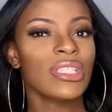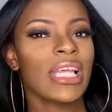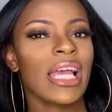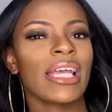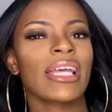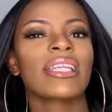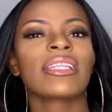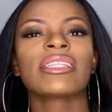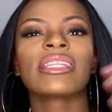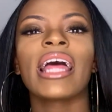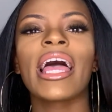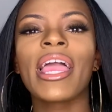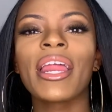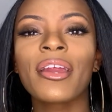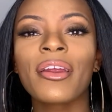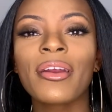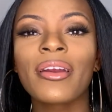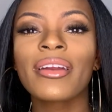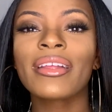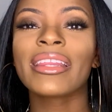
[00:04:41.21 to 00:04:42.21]
seconds
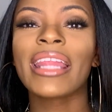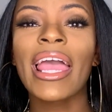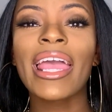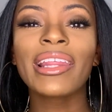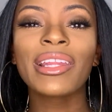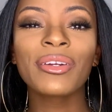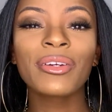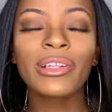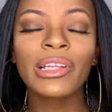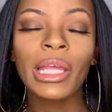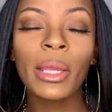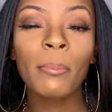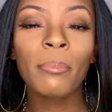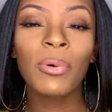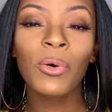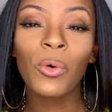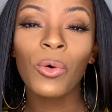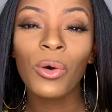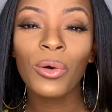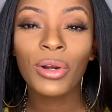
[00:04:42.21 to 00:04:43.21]
later, they literally
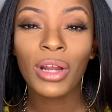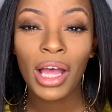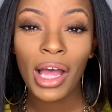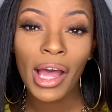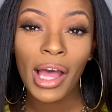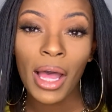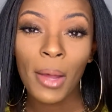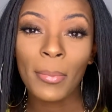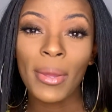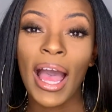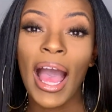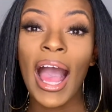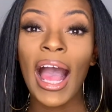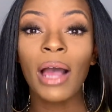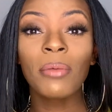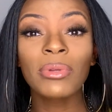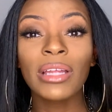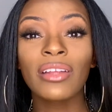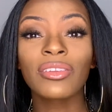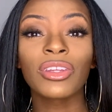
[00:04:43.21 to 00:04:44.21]
pulled up,
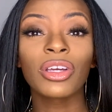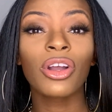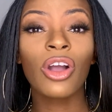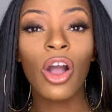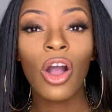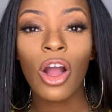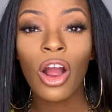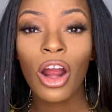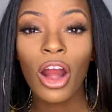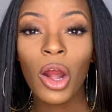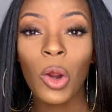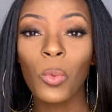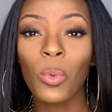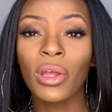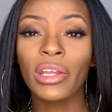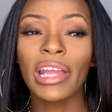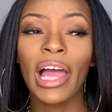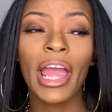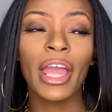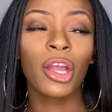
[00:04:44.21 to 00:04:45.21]
hopped out the car with
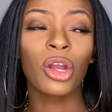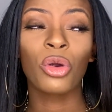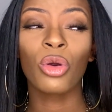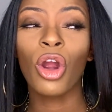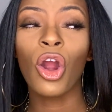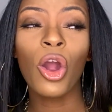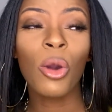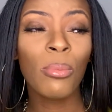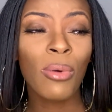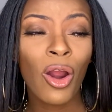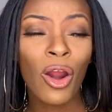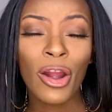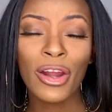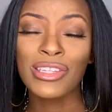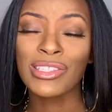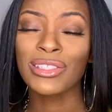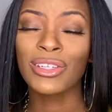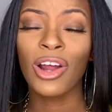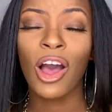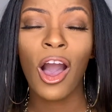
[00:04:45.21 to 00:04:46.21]
like
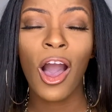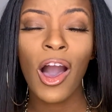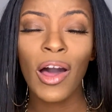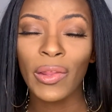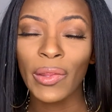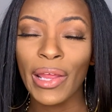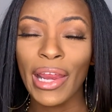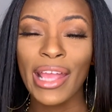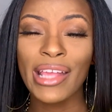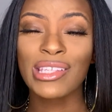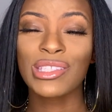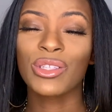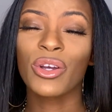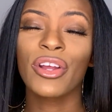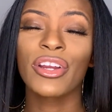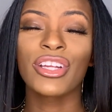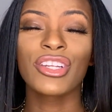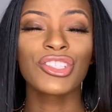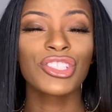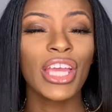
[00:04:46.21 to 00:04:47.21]
crowbars and all that, and
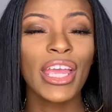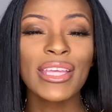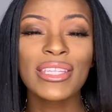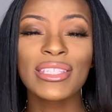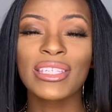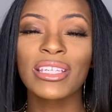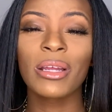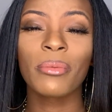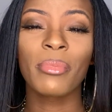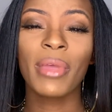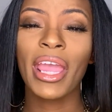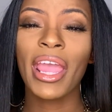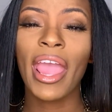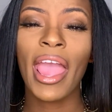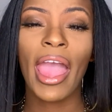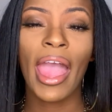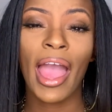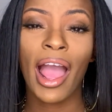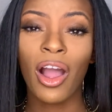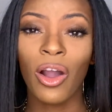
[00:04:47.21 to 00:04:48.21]
started chasing the man
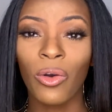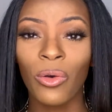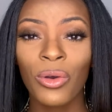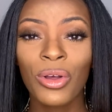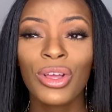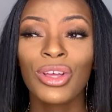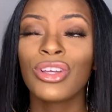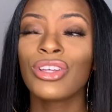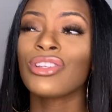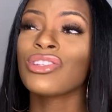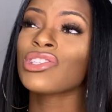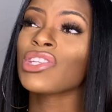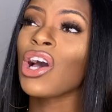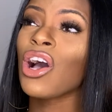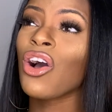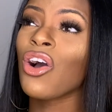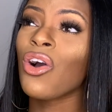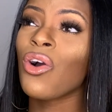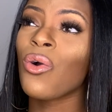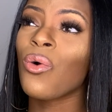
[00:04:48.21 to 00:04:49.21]
out.
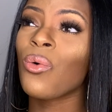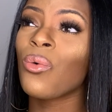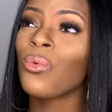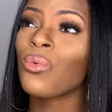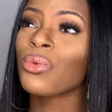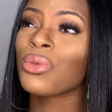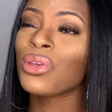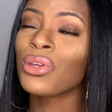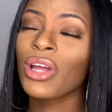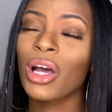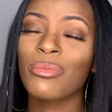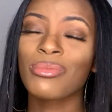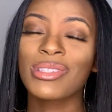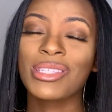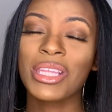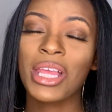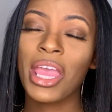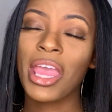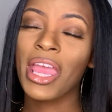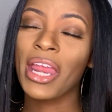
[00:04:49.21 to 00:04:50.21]
So, you know what I'm
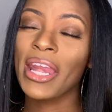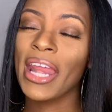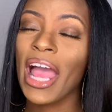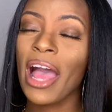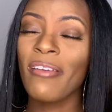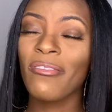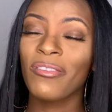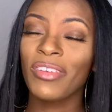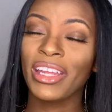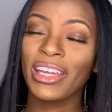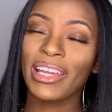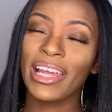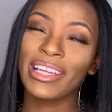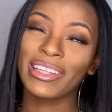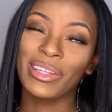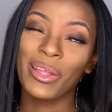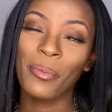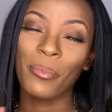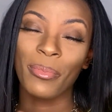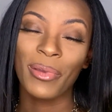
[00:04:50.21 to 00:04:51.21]
saying? Now I'm feeling like
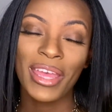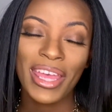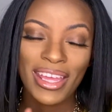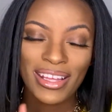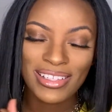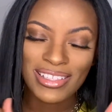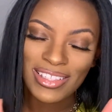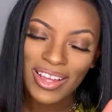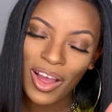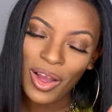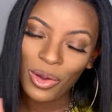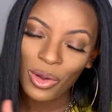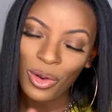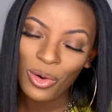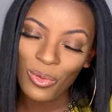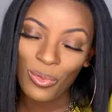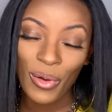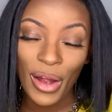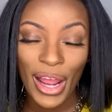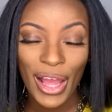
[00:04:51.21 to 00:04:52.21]
the big dog
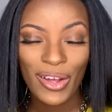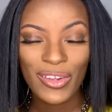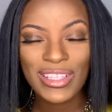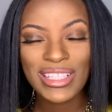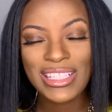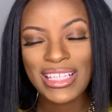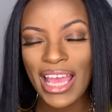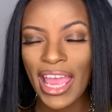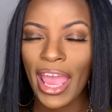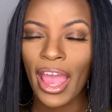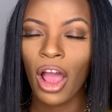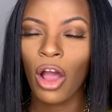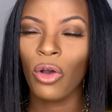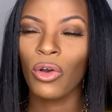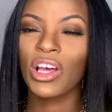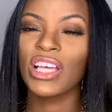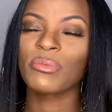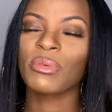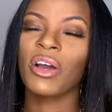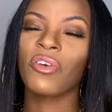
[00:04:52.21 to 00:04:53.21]
around town
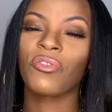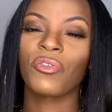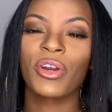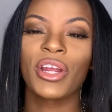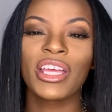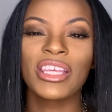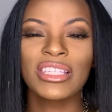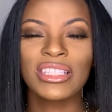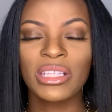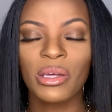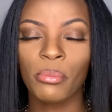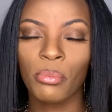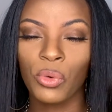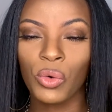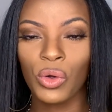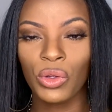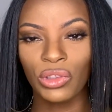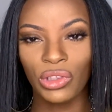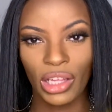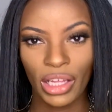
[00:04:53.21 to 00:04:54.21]
because my friends didn't
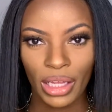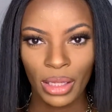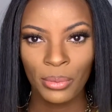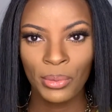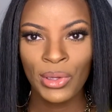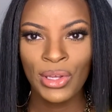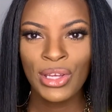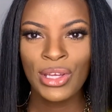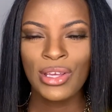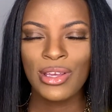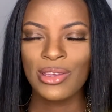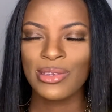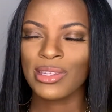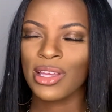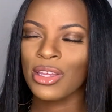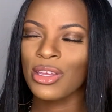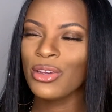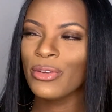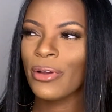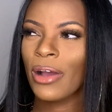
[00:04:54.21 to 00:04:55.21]
pull up. So,
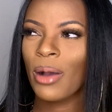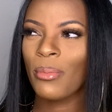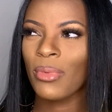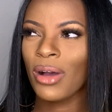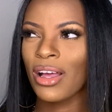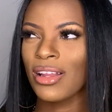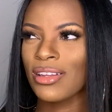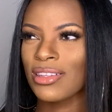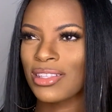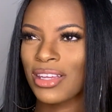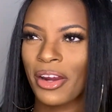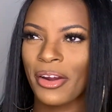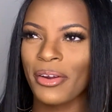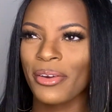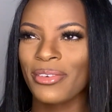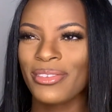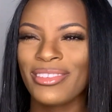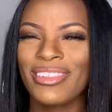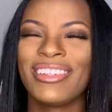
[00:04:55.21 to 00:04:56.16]
I'm on turn.